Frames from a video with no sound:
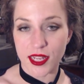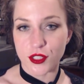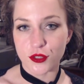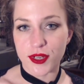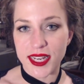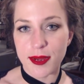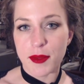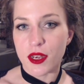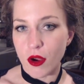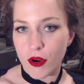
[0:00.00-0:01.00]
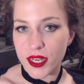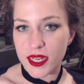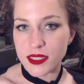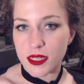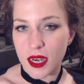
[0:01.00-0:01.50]
And treating
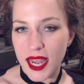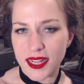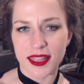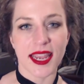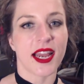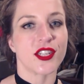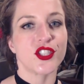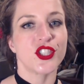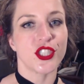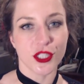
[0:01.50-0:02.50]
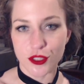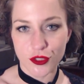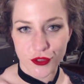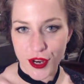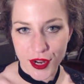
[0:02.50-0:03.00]
minorities like they are
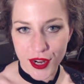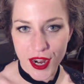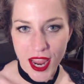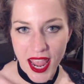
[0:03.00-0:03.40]
children